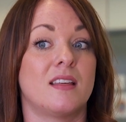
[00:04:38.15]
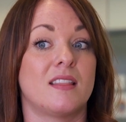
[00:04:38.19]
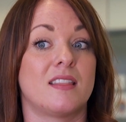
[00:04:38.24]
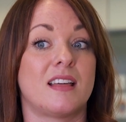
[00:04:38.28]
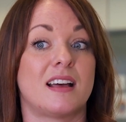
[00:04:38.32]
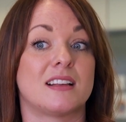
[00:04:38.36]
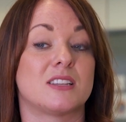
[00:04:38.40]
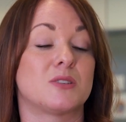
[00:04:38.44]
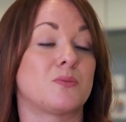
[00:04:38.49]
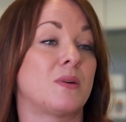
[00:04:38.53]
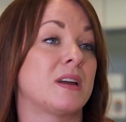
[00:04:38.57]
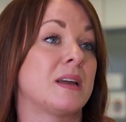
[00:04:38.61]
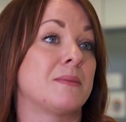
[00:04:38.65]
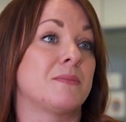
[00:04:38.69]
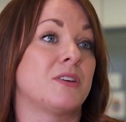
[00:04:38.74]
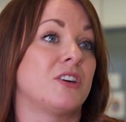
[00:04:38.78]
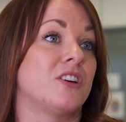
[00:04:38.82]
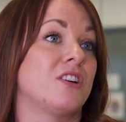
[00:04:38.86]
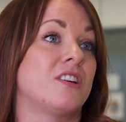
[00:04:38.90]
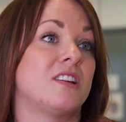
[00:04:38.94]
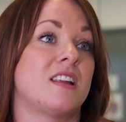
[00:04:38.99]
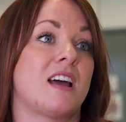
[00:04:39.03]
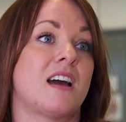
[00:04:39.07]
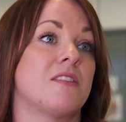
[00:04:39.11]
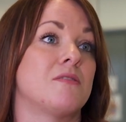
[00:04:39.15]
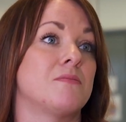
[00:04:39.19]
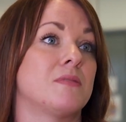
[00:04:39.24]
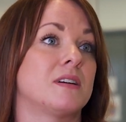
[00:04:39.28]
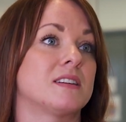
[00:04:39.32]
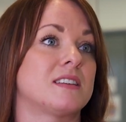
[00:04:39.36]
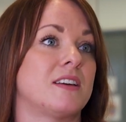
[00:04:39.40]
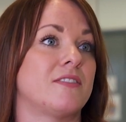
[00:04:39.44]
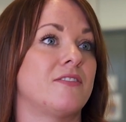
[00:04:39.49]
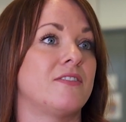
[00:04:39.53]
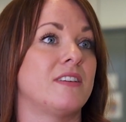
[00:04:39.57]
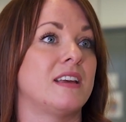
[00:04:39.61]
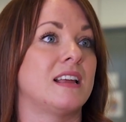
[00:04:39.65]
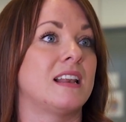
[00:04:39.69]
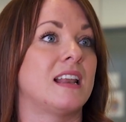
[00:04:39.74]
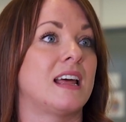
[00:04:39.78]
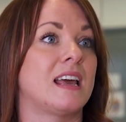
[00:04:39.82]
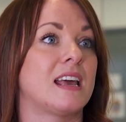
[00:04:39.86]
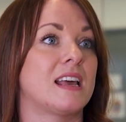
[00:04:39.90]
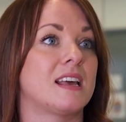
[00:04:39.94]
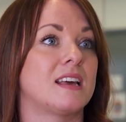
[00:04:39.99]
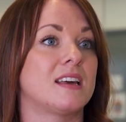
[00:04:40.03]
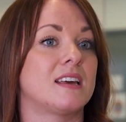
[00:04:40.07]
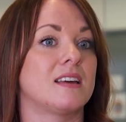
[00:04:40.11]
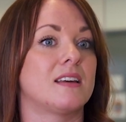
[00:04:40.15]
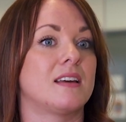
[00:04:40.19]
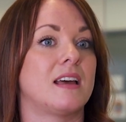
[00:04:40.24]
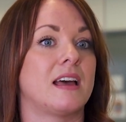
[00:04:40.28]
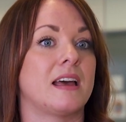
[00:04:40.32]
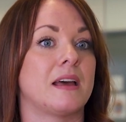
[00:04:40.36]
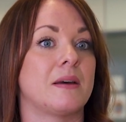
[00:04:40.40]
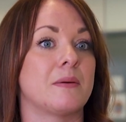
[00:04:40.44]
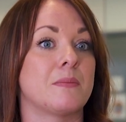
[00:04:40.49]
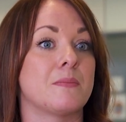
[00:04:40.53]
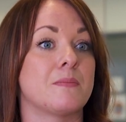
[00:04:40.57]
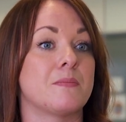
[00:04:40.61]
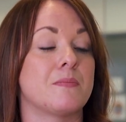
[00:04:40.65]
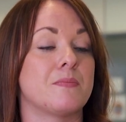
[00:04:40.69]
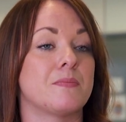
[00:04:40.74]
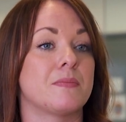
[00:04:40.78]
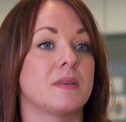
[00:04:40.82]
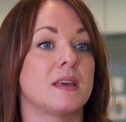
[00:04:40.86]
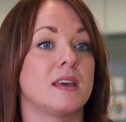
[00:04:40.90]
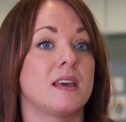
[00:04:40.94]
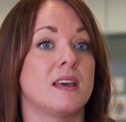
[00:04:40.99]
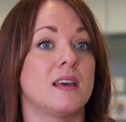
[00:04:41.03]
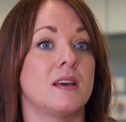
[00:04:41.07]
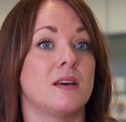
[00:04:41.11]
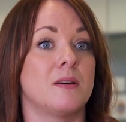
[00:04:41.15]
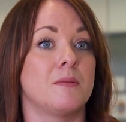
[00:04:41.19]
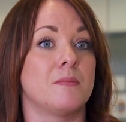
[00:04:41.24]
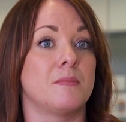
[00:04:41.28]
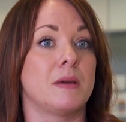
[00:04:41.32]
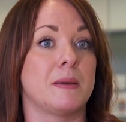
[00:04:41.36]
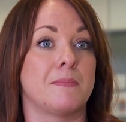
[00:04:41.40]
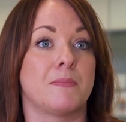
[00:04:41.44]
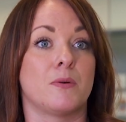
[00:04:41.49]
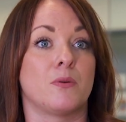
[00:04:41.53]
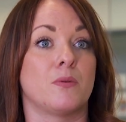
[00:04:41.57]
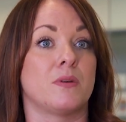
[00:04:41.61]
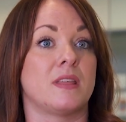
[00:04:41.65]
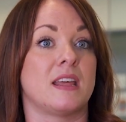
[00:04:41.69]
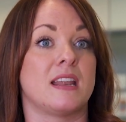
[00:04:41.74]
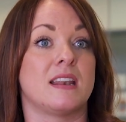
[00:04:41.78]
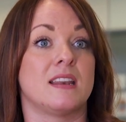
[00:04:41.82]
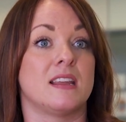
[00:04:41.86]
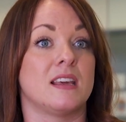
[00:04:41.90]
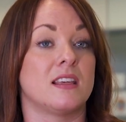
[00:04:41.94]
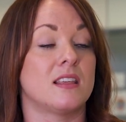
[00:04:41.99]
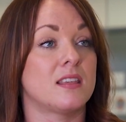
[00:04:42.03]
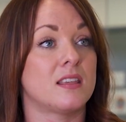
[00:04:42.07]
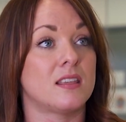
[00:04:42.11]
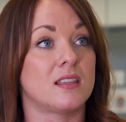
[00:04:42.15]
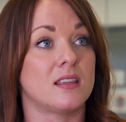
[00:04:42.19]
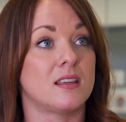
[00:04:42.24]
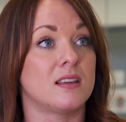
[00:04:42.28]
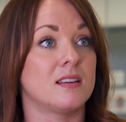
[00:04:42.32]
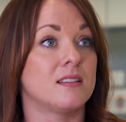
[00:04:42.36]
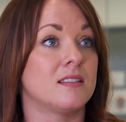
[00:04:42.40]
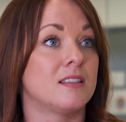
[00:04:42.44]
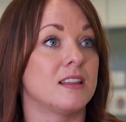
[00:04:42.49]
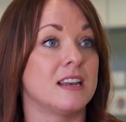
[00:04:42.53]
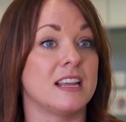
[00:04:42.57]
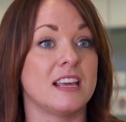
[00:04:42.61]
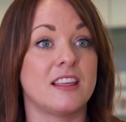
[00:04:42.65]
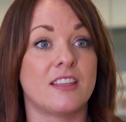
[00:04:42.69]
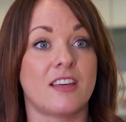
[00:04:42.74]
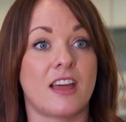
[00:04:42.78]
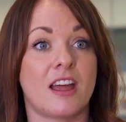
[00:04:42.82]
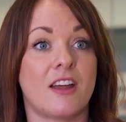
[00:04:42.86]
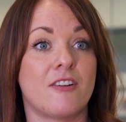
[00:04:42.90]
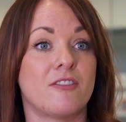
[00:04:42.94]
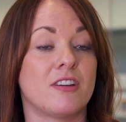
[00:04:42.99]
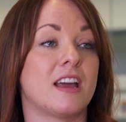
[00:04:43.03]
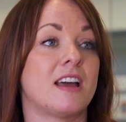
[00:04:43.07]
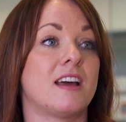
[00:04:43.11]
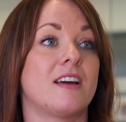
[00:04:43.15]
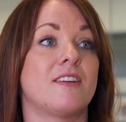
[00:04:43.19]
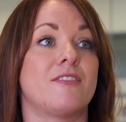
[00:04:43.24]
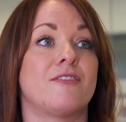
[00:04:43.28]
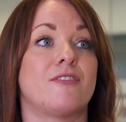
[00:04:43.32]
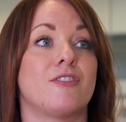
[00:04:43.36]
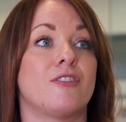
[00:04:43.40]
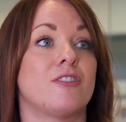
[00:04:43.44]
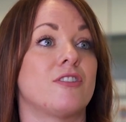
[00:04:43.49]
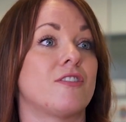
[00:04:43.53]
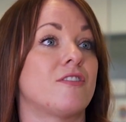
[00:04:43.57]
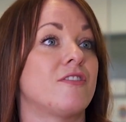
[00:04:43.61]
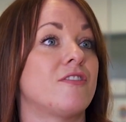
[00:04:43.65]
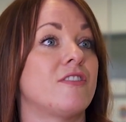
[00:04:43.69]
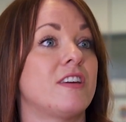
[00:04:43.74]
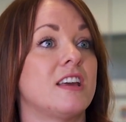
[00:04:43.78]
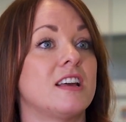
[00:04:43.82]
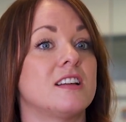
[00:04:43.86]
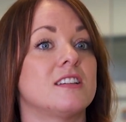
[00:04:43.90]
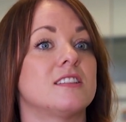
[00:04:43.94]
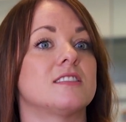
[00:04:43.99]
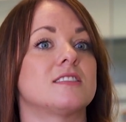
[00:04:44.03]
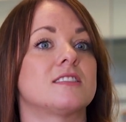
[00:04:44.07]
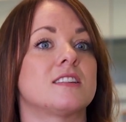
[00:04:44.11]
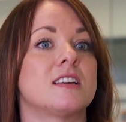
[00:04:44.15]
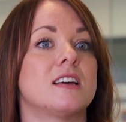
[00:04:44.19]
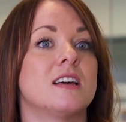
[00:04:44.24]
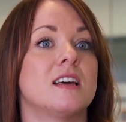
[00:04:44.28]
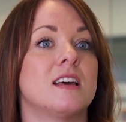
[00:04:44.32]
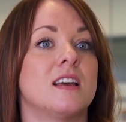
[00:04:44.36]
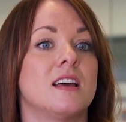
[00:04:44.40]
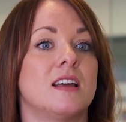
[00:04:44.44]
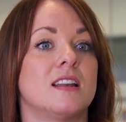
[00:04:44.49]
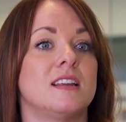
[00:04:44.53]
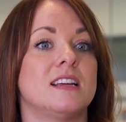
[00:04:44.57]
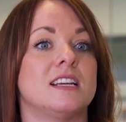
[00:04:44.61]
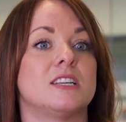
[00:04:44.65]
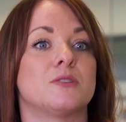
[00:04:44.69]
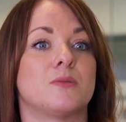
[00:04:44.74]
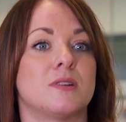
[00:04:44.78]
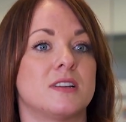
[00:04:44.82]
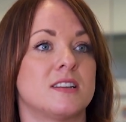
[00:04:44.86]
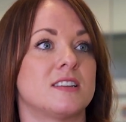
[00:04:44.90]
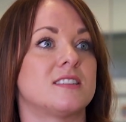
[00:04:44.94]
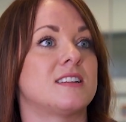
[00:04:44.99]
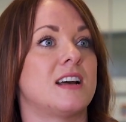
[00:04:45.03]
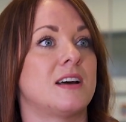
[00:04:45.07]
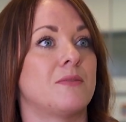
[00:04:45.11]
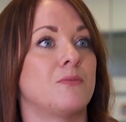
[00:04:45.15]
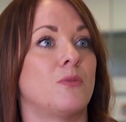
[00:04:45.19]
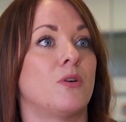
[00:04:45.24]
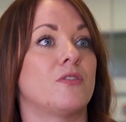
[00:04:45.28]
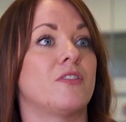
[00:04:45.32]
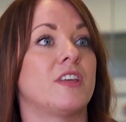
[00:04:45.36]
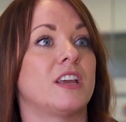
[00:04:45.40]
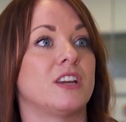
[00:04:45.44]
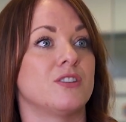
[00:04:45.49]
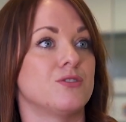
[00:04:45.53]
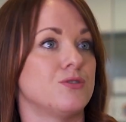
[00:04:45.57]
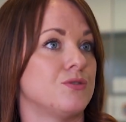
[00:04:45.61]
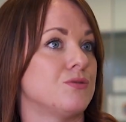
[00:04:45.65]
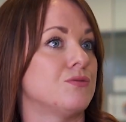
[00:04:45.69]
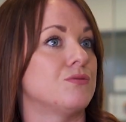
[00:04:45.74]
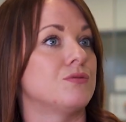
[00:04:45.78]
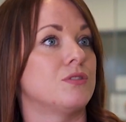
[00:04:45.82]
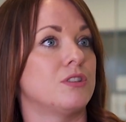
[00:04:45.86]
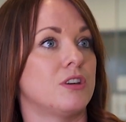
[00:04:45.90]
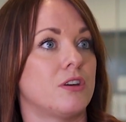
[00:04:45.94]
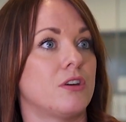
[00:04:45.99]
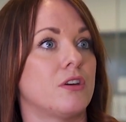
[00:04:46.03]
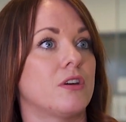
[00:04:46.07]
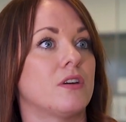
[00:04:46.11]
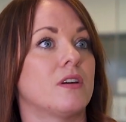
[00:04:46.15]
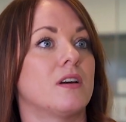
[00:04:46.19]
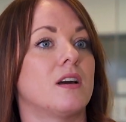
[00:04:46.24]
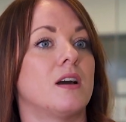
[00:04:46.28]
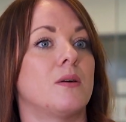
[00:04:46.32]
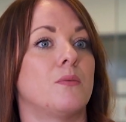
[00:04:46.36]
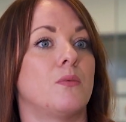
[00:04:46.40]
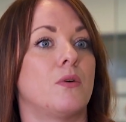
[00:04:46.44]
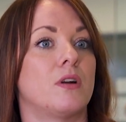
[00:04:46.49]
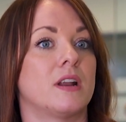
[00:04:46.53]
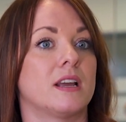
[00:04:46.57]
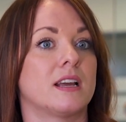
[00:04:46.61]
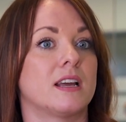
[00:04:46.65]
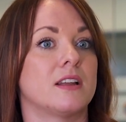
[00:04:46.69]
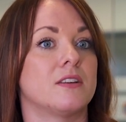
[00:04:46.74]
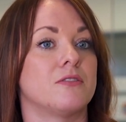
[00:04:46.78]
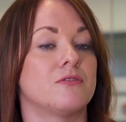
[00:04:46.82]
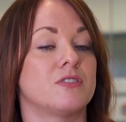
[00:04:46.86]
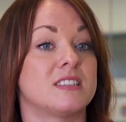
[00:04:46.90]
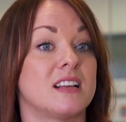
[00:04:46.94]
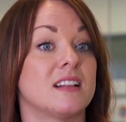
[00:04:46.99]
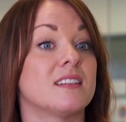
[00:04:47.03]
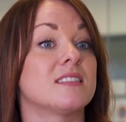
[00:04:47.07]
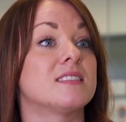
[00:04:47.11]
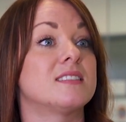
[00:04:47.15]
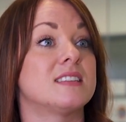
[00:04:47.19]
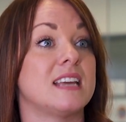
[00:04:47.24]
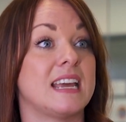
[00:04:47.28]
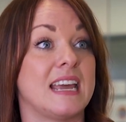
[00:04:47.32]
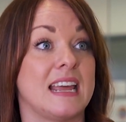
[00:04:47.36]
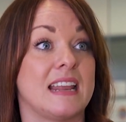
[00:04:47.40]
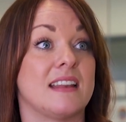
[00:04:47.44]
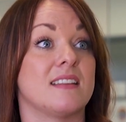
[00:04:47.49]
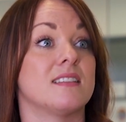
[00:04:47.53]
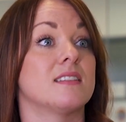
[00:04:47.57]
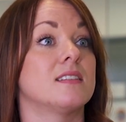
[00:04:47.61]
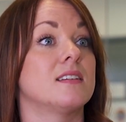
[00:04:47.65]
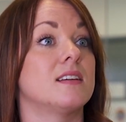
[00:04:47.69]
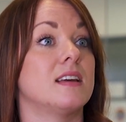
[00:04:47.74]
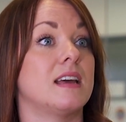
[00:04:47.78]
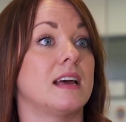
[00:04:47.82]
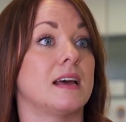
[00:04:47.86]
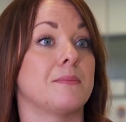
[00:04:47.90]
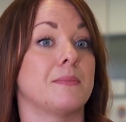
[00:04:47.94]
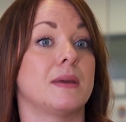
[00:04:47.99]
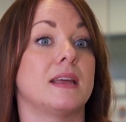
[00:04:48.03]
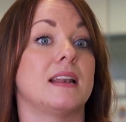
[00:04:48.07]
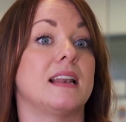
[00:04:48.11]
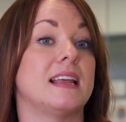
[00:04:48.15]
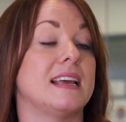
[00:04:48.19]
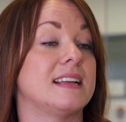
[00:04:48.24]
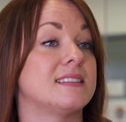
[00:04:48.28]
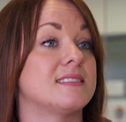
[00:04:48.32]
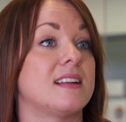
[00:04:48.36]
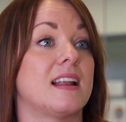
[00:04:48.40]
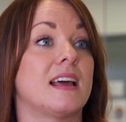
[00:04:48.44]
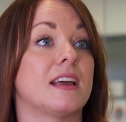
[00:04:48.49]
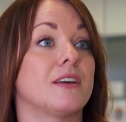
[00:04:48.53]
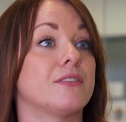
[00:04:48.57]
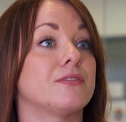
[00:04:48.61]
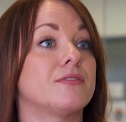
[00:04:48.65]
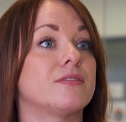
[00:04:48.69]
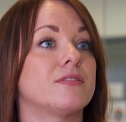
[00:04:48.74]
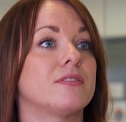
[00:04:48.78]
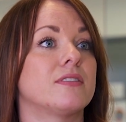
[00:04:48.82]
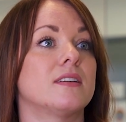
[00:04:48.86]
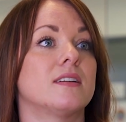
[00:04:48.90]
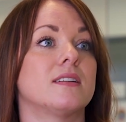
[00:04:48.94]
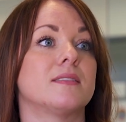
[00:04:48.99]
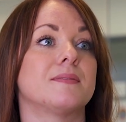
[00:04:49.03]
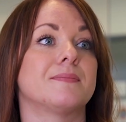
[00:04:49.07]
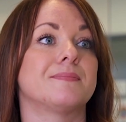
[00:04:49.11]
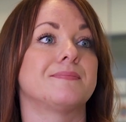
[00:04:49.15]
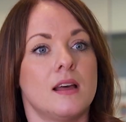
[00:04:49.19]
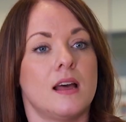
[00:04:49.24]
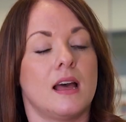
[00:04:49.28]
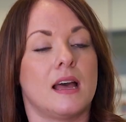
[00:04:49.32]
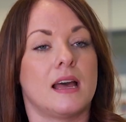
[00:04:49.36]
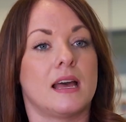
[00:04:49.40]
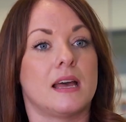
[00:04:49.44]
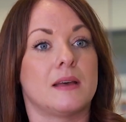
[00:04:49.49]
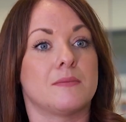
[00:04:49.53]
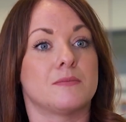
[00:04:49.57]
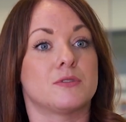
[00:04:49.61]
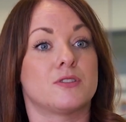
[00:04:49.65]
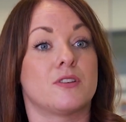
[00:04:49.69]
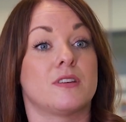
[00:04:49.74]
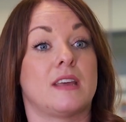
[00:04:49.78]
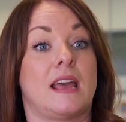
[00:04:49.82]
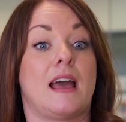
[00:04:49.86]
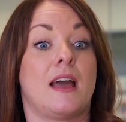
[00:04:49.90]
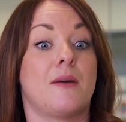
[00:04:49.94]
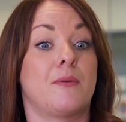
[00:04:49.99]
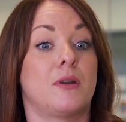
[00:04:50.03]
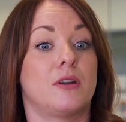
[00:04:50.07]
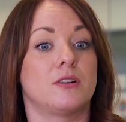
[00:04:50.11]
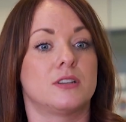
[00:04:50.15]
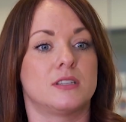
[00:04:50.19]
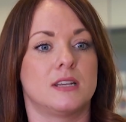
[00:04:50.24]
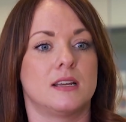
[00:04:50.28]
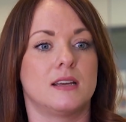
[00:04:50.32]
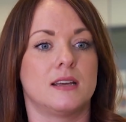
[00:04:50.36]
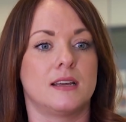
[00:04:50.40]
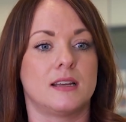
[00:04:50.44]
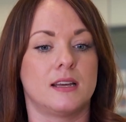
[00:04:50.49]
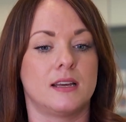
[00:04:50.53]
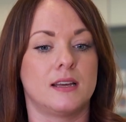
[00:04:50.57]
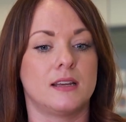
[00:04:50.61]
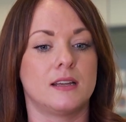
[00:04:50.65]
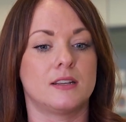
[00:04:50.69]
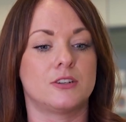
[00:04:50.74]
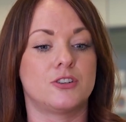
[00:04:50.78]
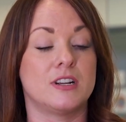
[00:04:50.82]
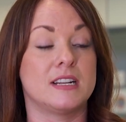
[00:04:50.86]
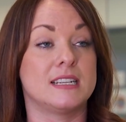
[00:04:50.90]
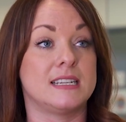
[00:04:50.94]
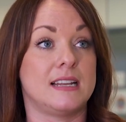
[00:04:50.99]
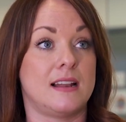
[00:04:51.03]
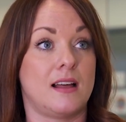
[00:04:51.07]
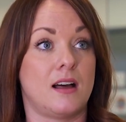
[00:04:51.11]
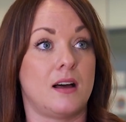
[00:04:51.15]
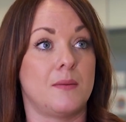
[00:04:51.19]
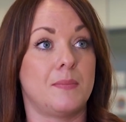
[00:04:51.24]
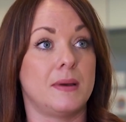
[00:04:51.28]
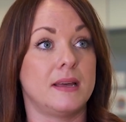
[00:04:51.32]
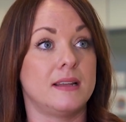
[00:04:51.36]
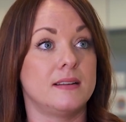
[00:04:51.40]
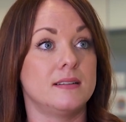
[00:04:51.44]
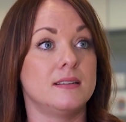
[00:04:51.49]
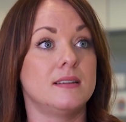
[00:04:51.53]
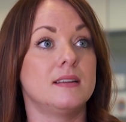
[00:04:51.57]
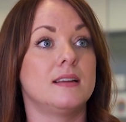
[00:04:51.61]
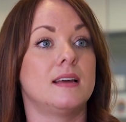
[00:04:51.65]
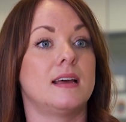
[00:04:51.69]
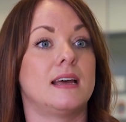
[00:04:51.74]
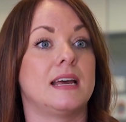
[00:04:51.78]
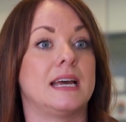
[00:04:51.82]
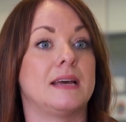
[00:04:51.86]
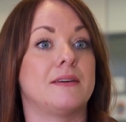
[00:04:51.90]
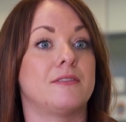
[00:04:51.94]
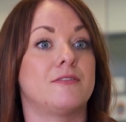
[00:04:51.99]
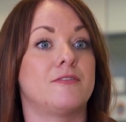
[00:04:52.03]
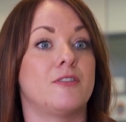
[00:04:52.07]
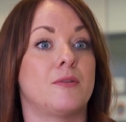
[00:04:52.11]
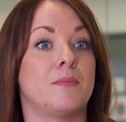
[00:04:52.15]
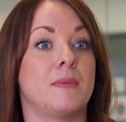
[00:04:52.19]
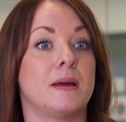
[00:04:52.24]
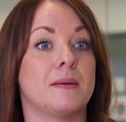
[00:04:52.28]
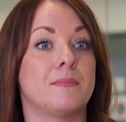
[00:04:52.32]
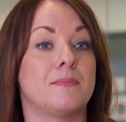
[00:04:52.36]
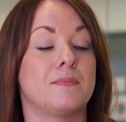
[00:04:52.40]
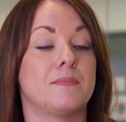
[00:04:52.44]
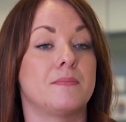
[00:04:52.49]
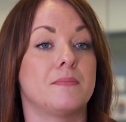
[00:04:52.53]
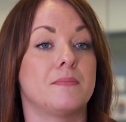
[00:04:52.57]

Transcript: that's why I'm here now, because I feel like people within the Neath area, further afield, need to understand what they can do here and what it can result in later life. So yeah, I went on to Trinity Laban for my